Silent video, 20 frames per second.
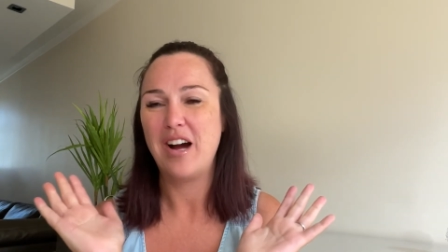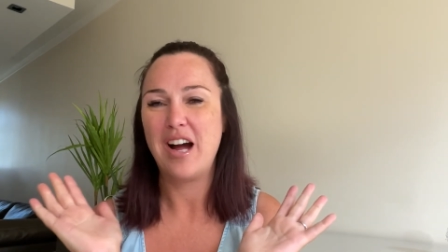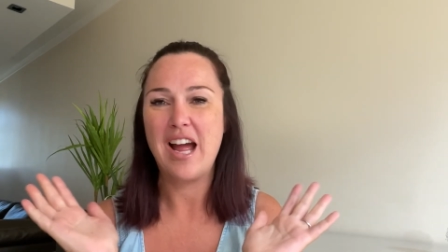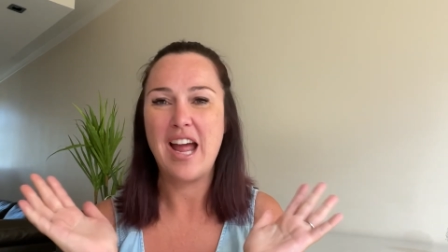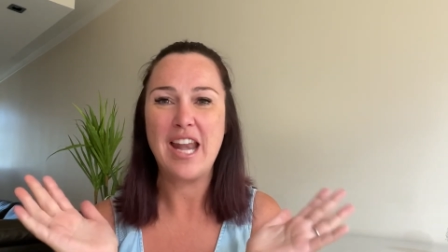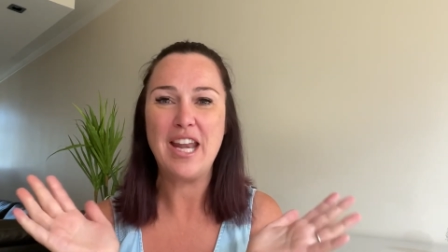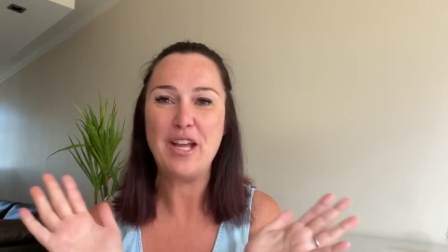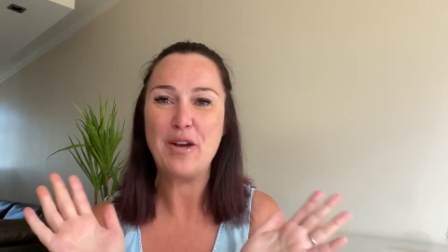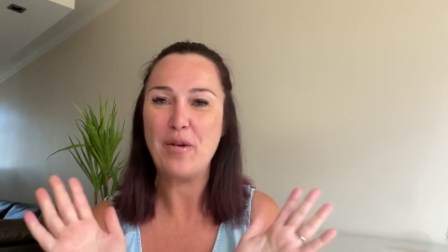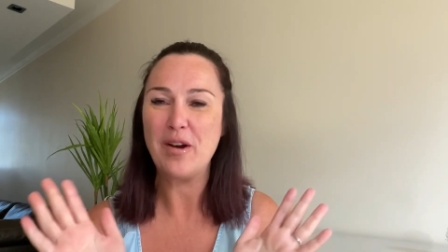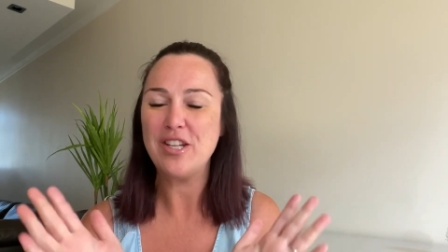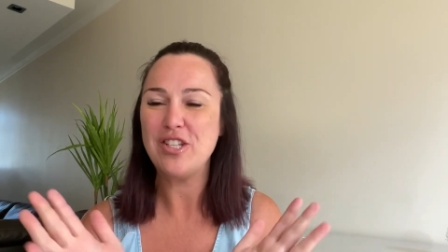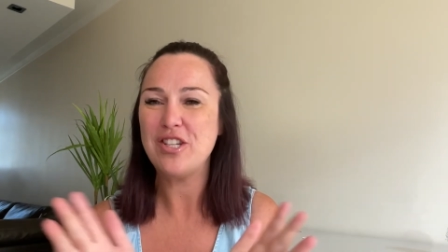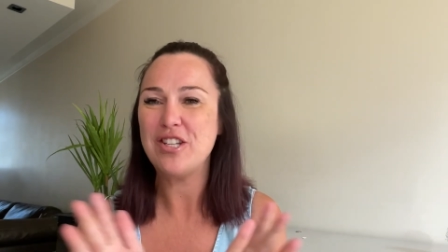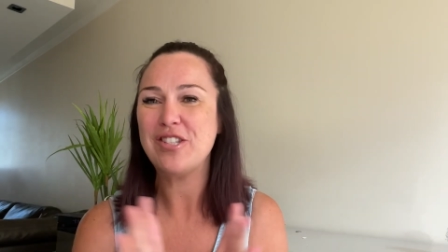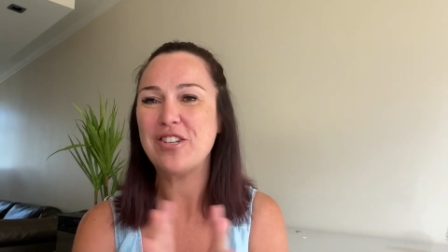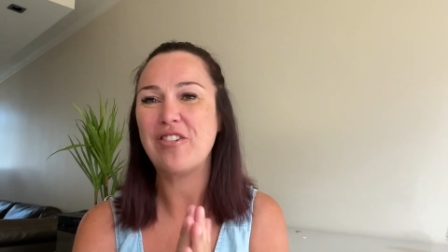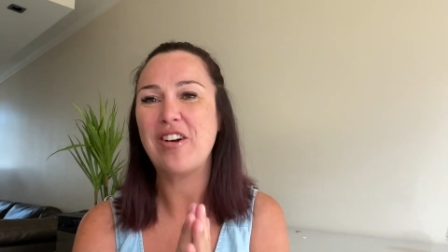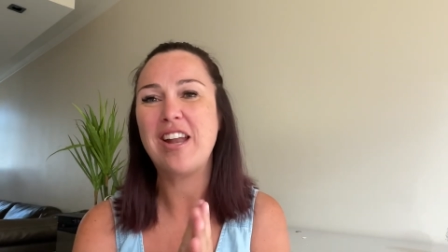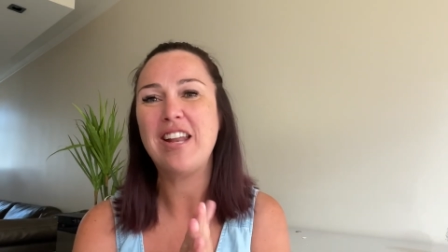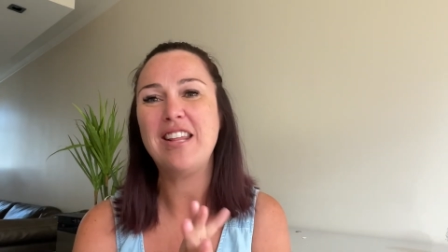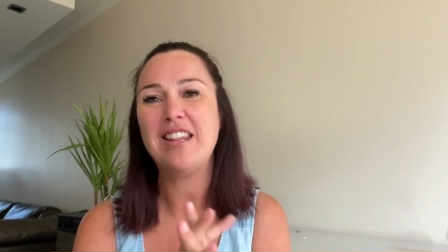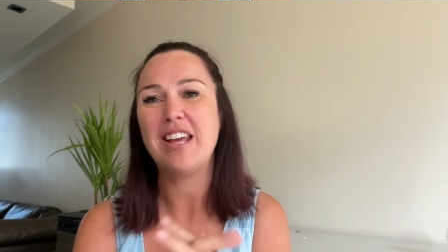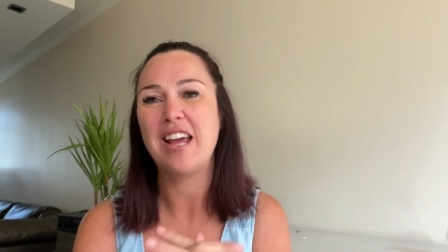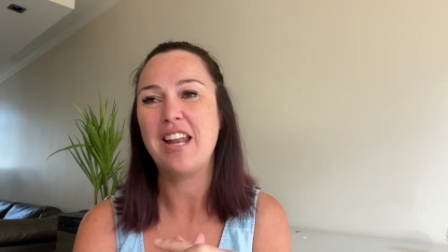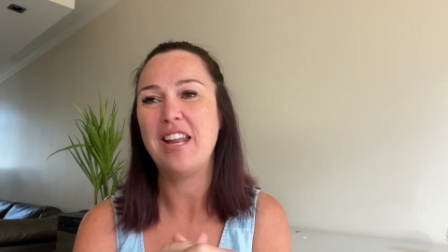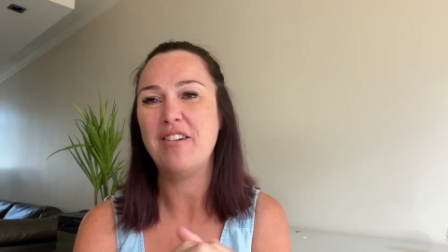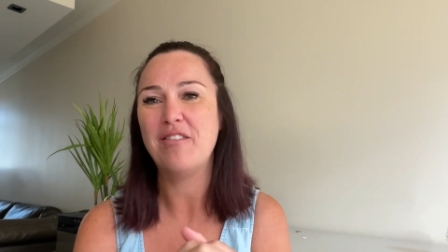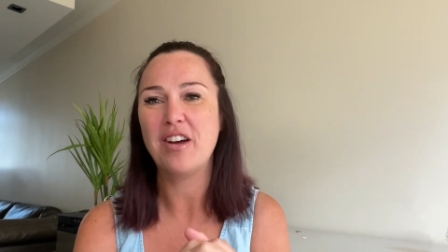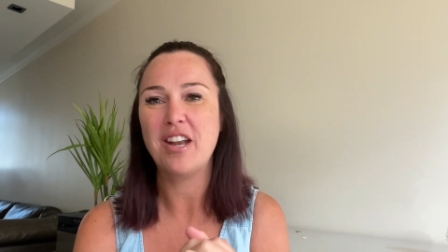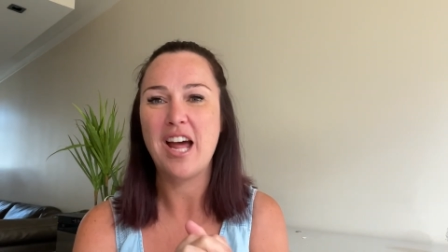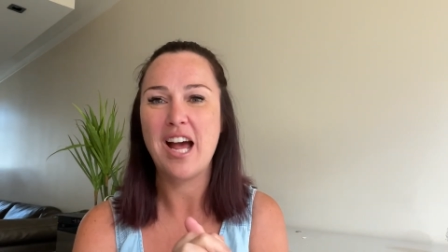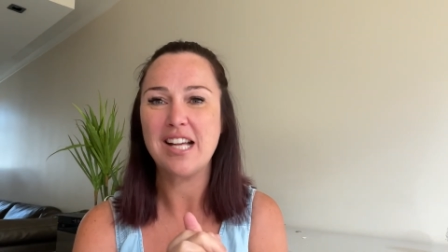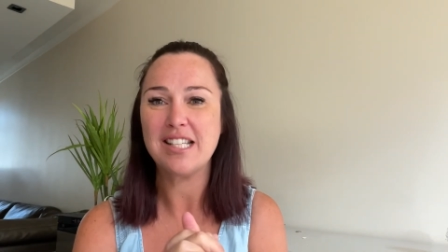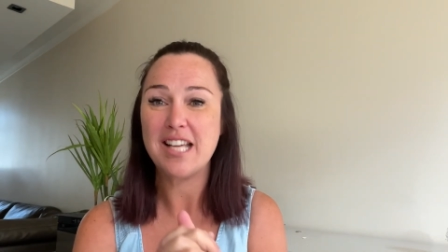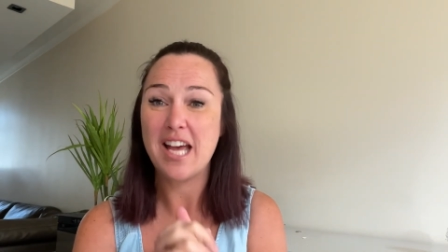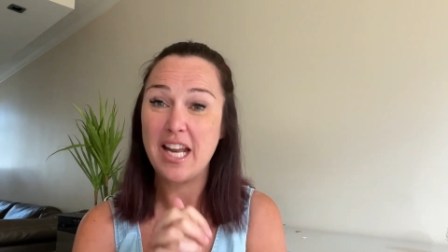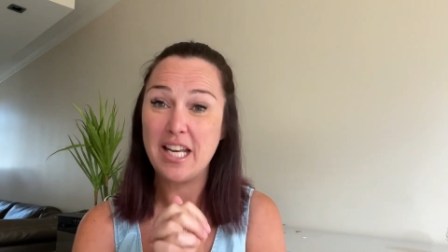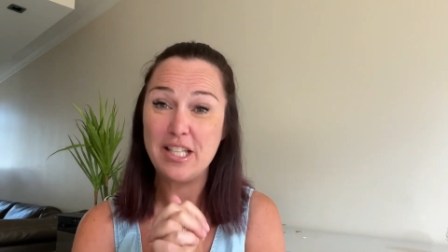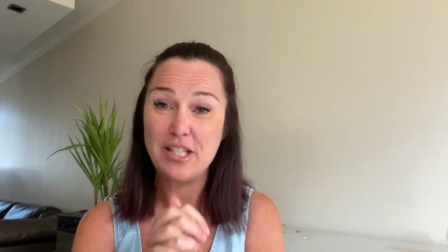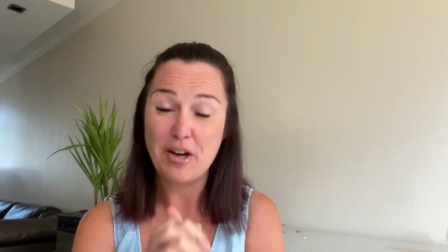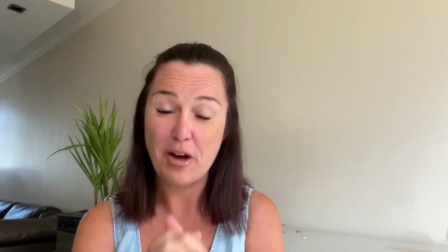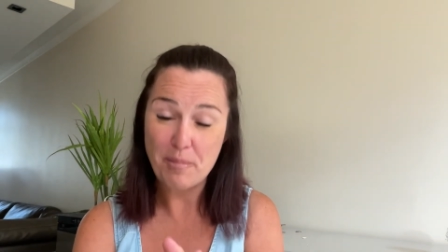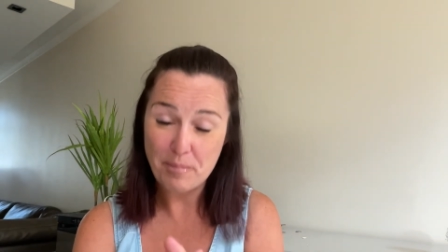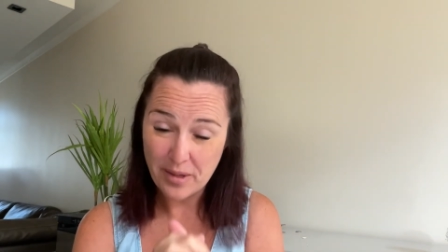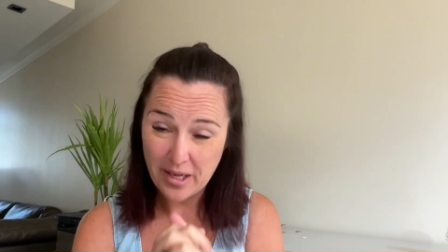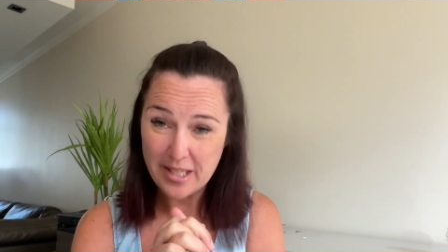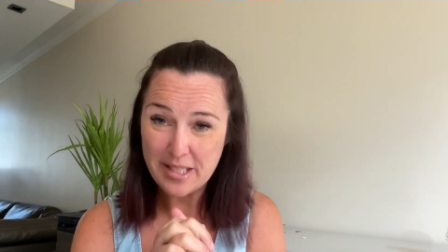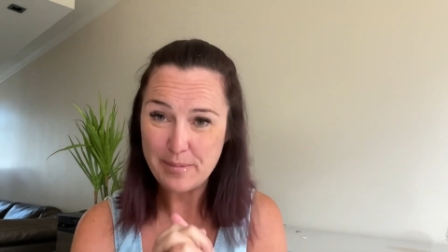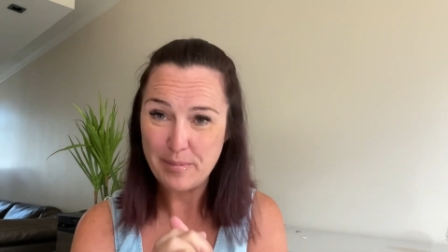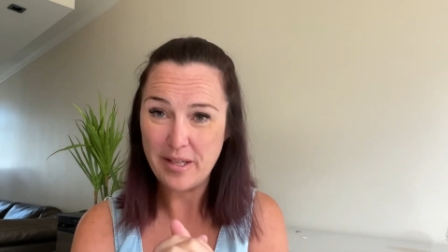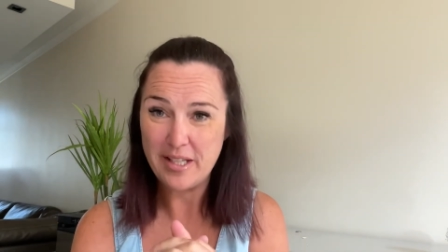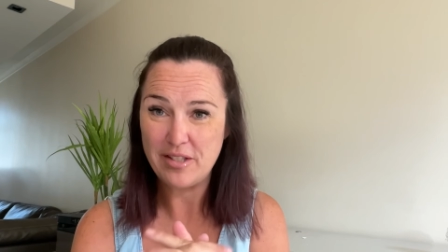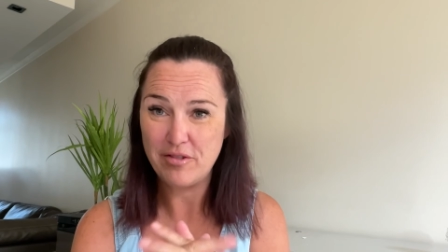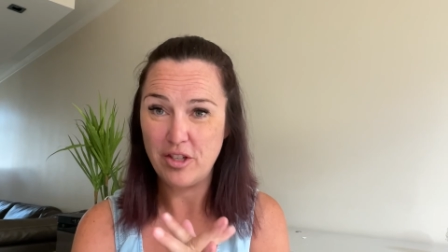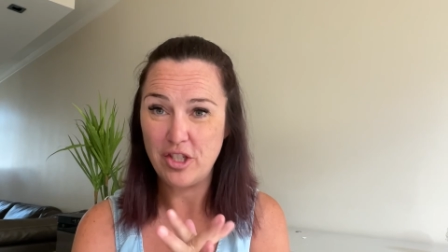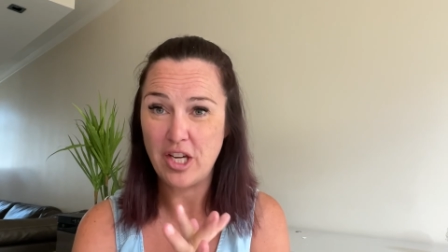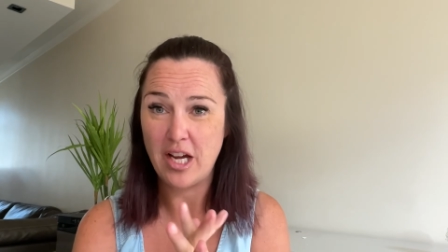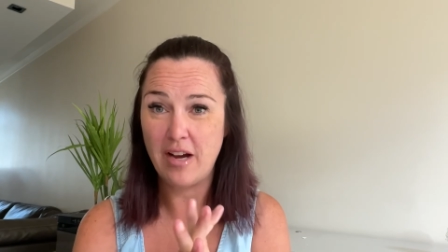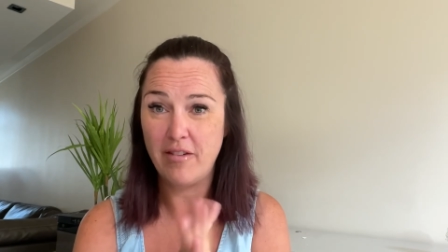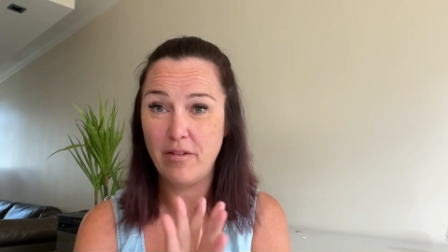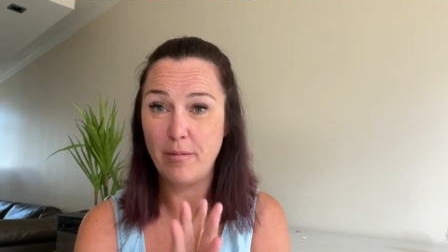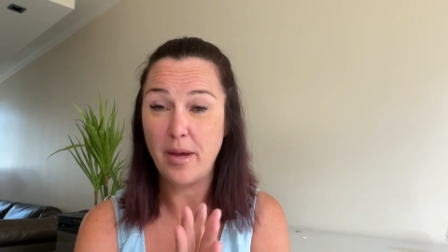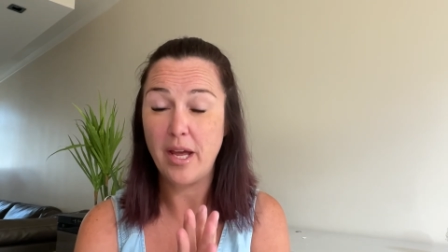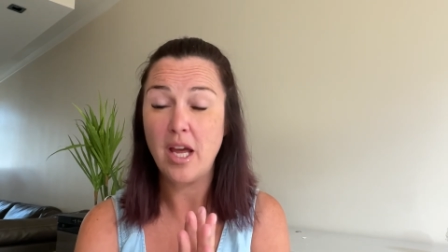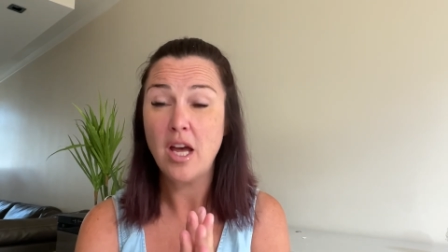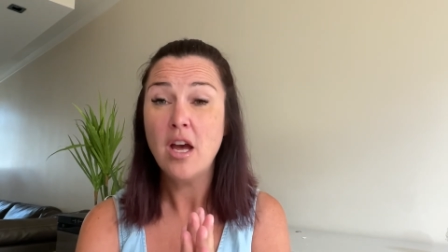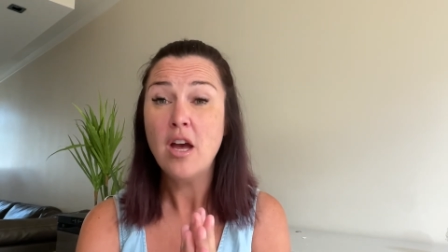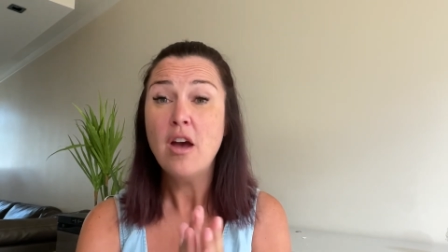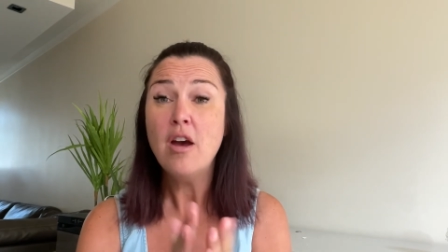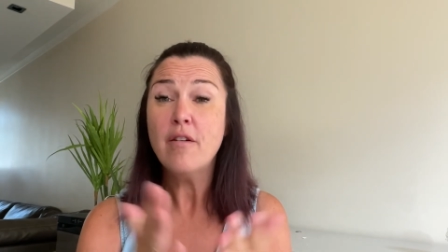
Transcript: any questions or anything anyone has at any time, please, please reach out for me.